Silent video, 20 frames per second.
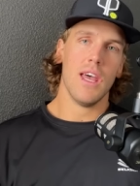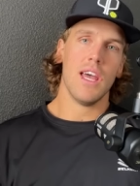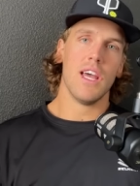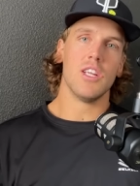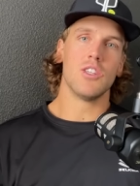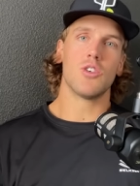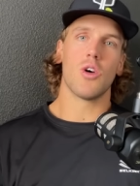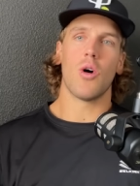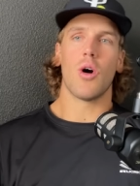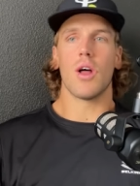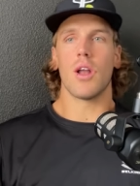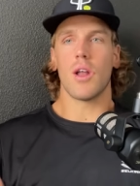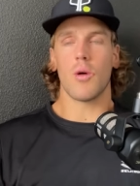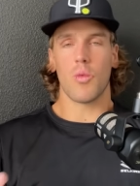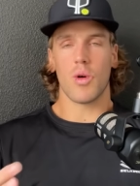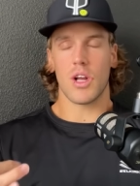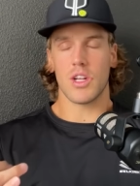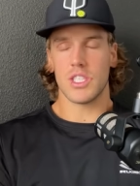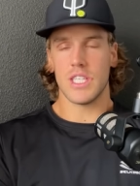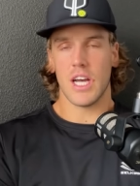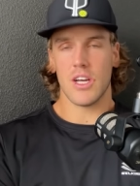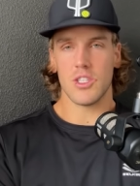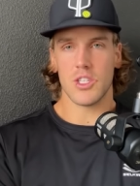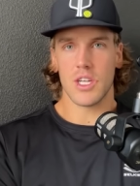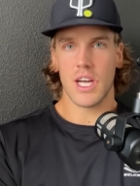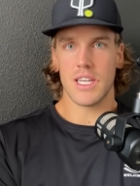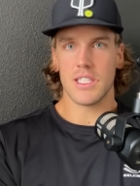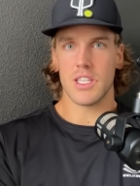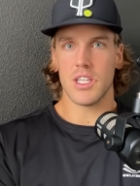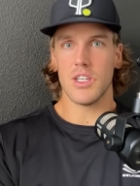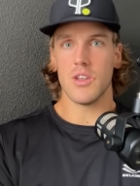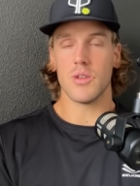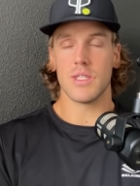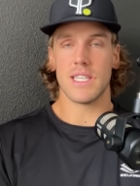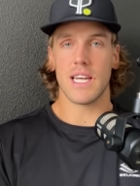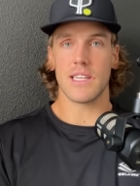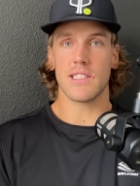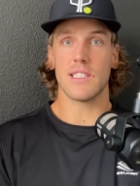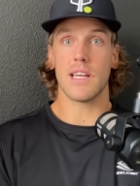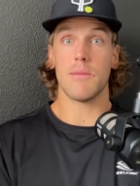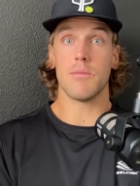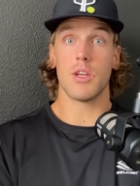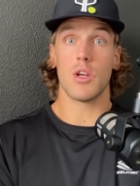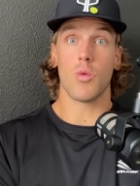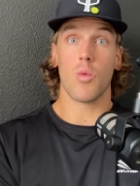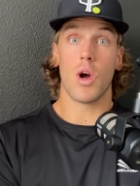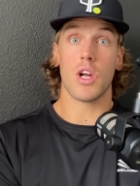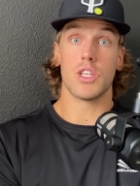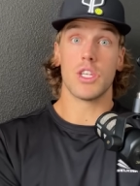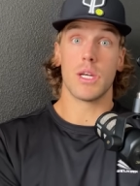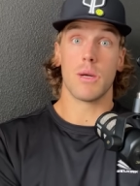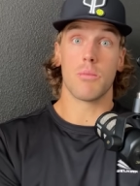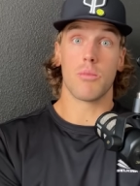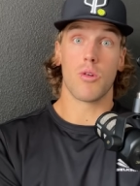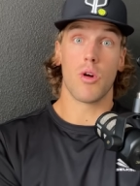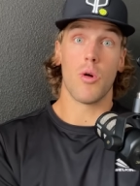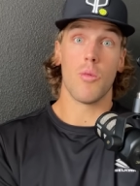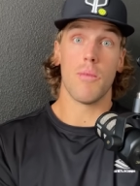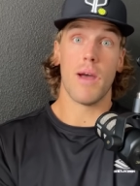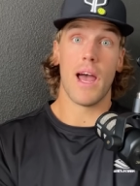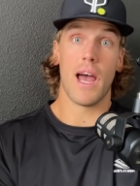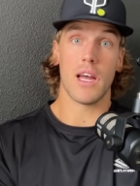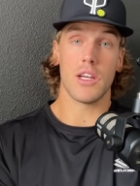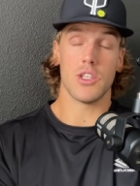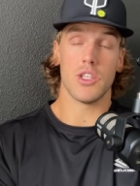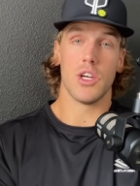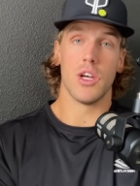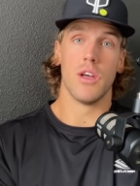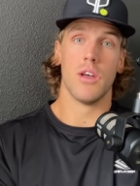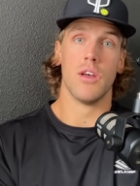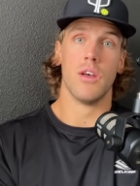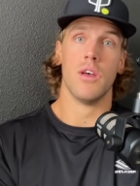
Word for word: And so uh, what I'll challenge you guys to do is next time that you're watching a pro match,